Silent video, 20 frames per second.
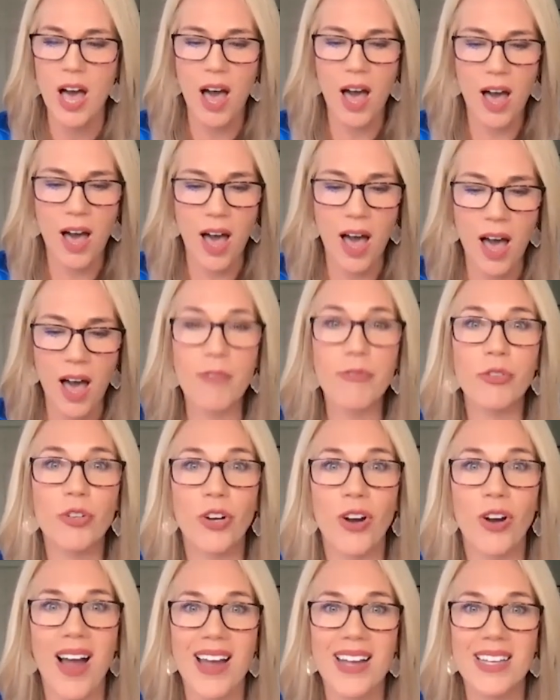uh, of
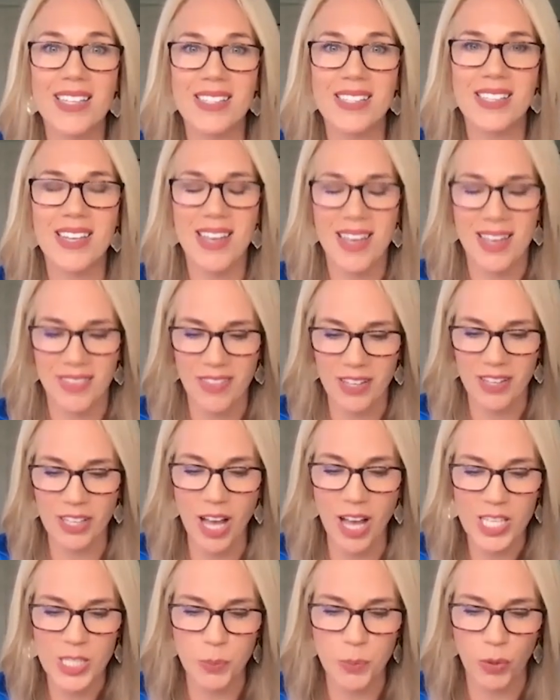Christ in the
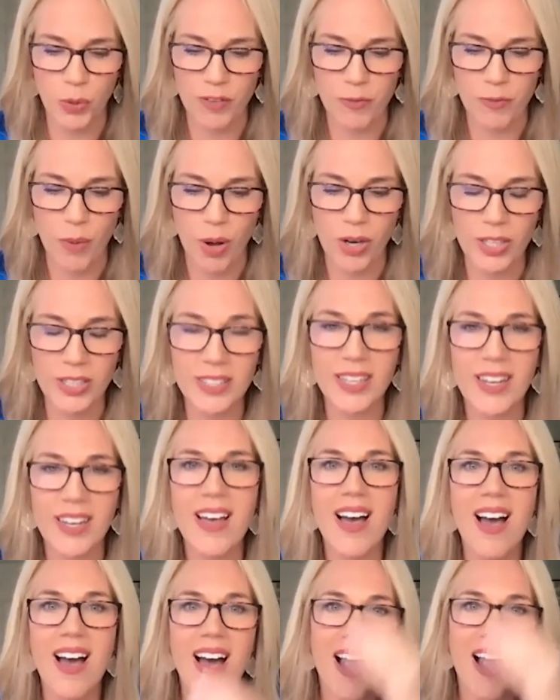Gospel of Mark.
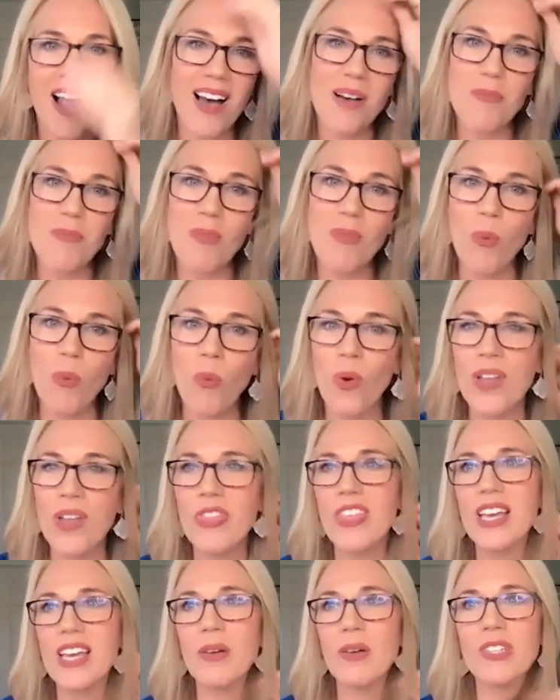Um, one
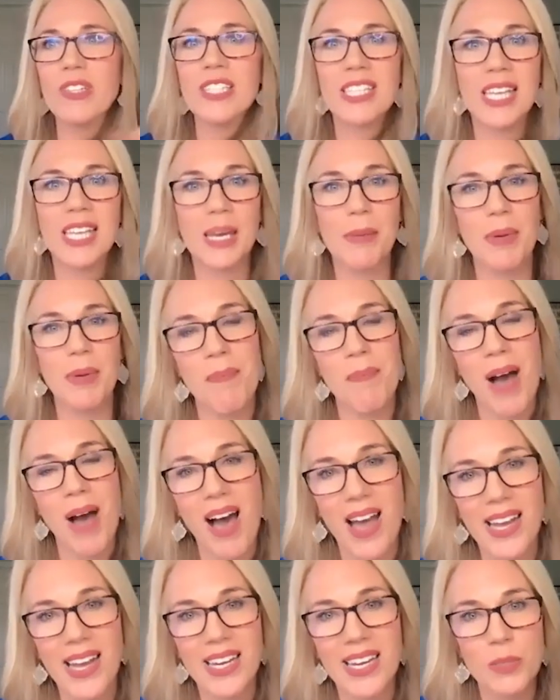thing to keep in
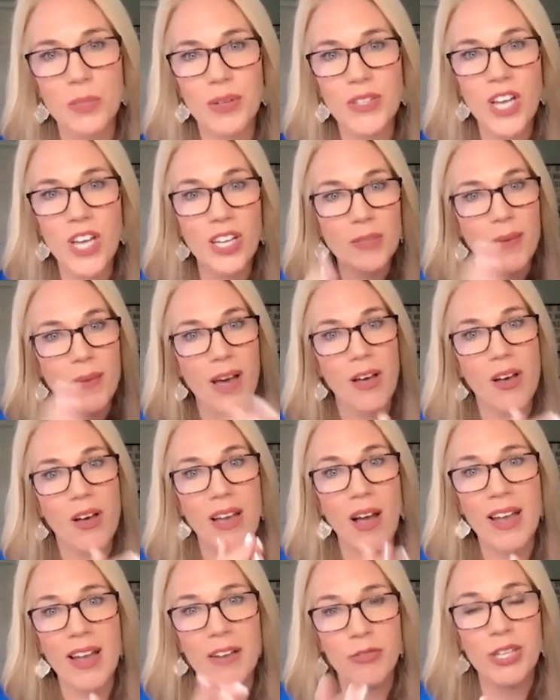mind, as we talked about,
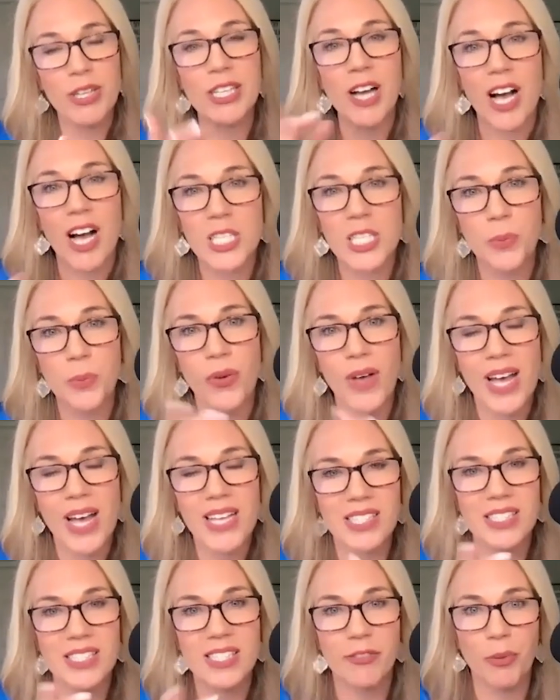every gospel
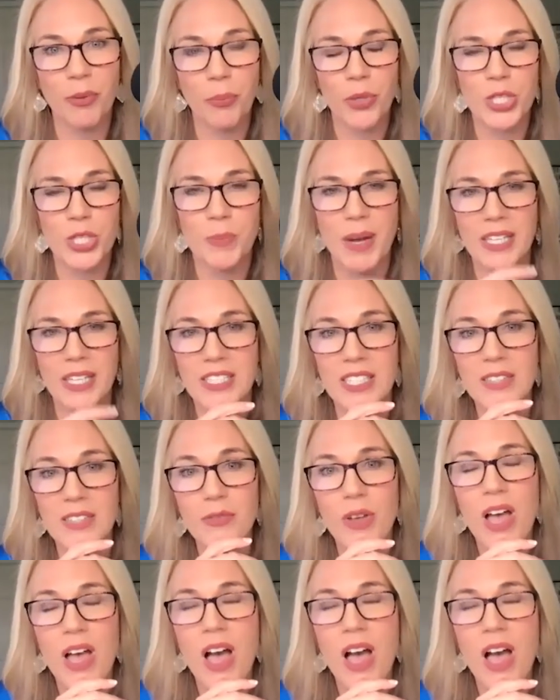has a different perspective.